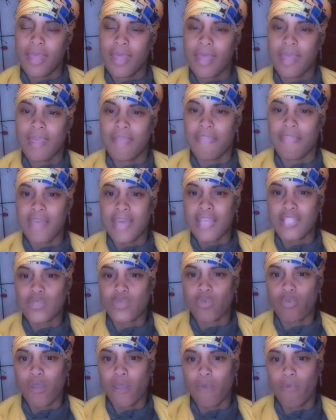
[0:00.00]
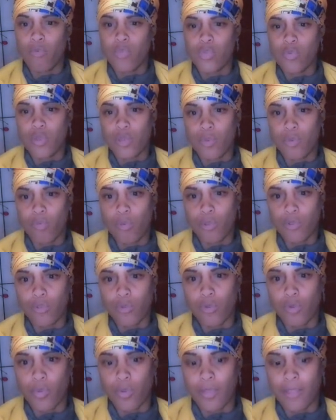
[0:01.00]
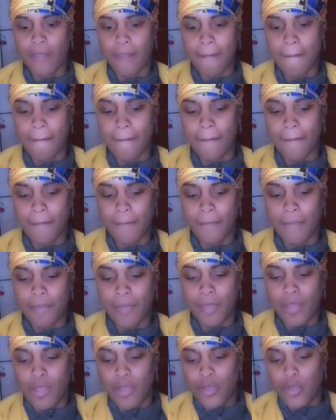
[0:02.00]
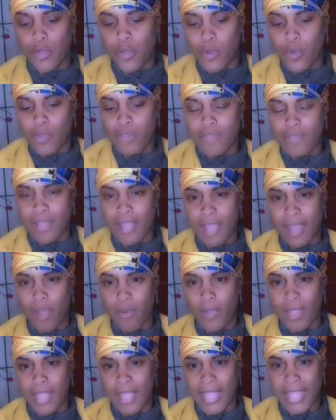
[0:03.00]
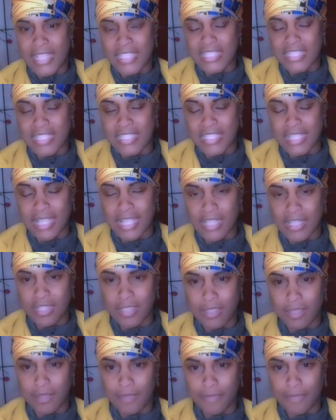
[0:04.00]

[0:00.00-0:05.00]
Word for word: And that's what we want to work on, noticing our agitation,